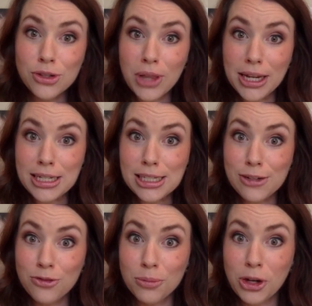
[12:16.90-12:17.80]
you'd like to see
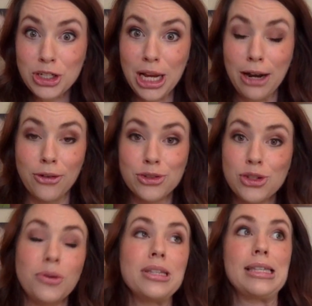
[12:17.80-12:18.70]
from our channel.
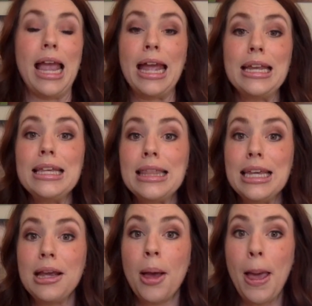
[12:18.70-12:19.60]
So it's
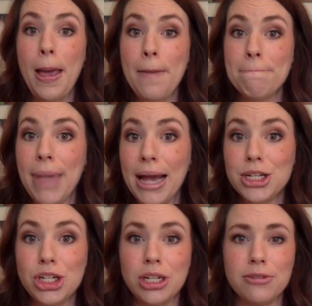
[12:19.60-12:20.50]
anything
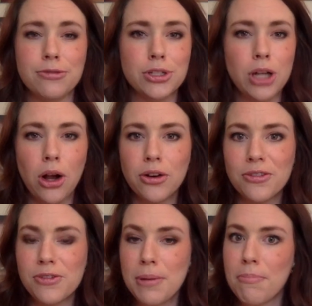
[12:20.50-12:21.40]
pageant,
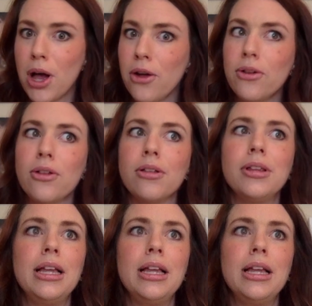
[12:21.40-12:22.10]
photography, model,